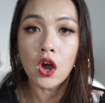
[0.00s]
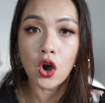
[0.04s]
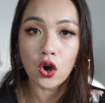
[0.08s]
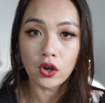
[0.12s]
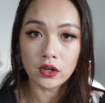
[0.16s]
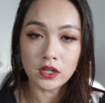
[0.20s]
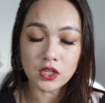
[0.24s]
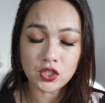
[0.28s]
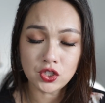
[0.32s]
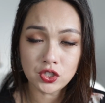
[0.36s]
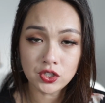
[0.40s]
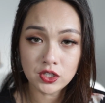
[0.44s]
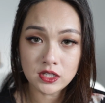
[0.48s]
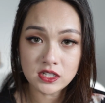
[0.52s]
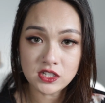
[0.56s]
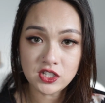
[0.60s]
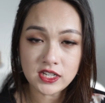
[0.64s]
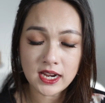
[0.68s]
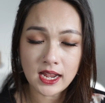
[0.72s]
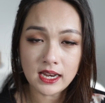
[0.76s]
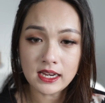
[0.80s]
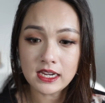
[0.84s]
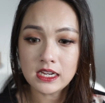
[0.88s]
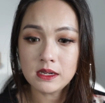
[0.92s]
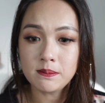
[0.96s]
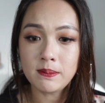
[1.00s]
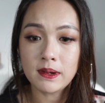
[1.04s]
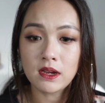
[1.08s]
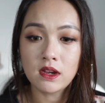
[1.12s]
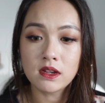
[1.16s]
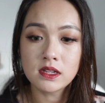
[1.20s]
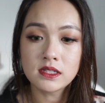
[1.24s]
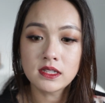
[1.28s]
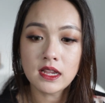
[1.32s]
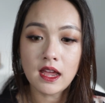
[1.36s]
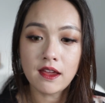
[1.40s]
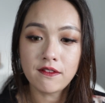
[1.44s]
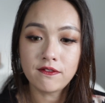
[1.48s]
or the Sugar Jelly,
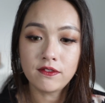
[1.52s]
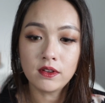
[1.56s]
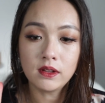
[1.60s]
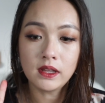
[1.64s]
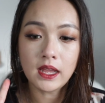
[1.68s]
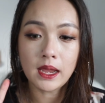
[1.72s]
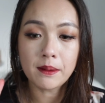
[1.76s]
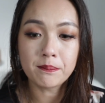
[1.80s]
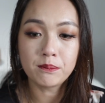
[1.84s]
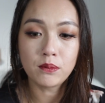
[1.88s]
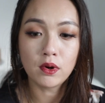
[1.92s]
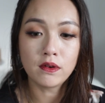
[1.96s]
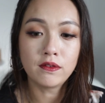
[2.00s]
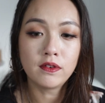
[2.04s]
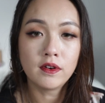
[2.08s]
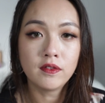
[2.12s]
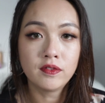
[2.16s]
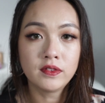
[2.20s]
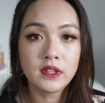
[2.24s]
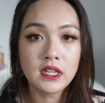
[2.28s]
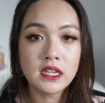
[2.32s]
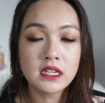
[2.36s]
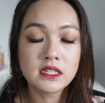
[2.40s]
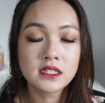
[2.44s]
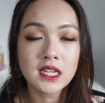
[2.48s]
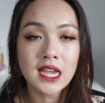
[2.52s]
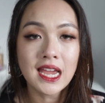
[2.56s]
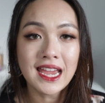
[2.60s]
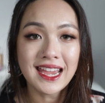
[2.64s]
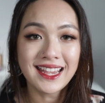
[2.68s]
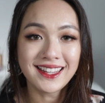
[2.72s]
because I feel like both of this,